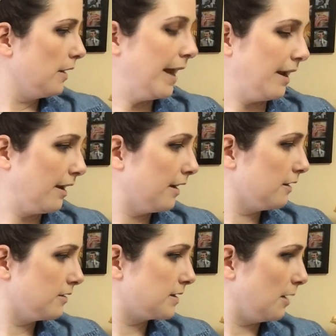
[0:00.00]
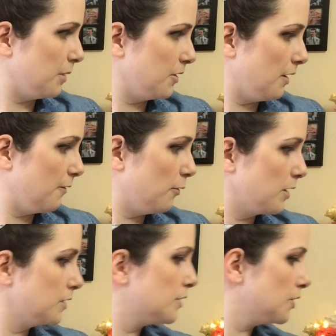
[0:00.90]
let's see, how many do I have?
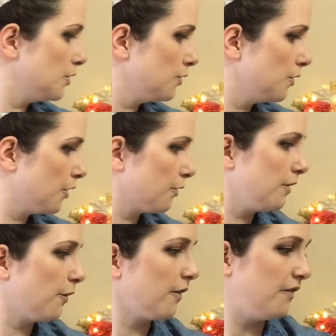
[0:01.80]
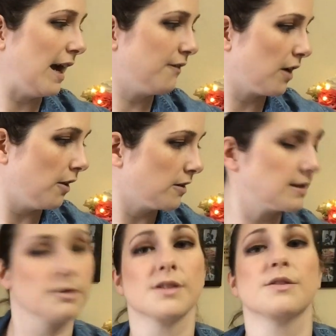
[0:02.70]
1, 2, 3, 4, 5
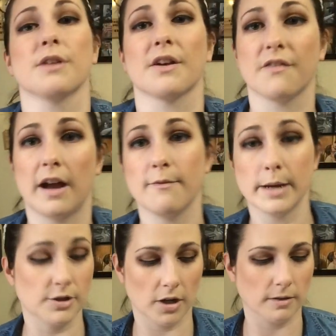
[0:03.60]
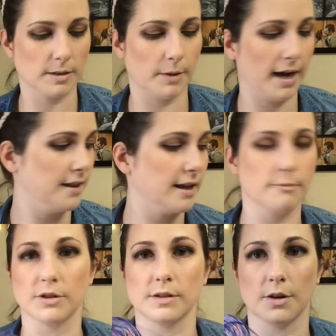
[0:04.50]
colors. I was just going to do like 5 big chunks, but I think
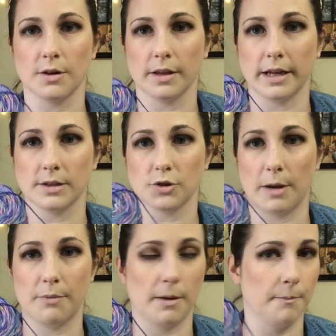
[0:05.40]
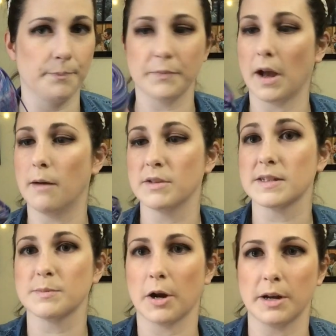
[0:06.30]
I'm just going to like stripe them.
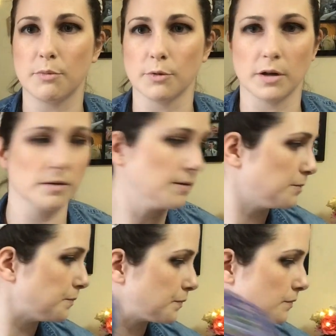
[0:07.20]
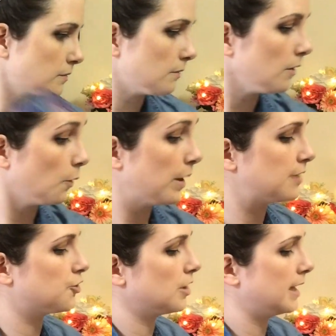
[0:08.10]
This is Party Poodles,
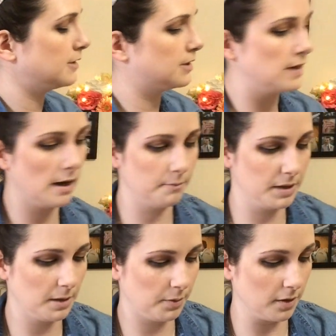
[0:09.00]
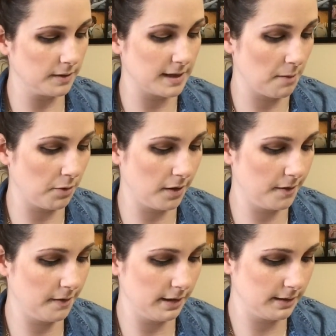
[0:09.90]
which I knit up a little sample
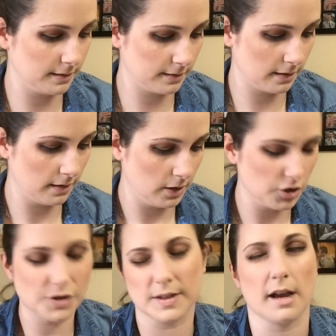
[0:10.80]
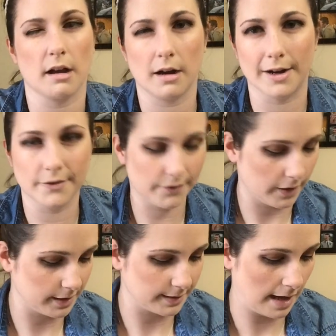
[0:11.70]
of this, just like a cuff
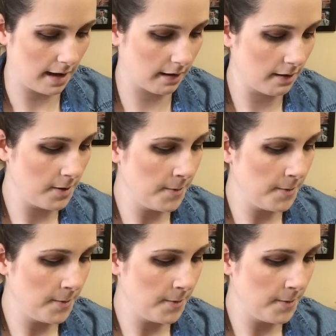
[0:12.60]
on a sock.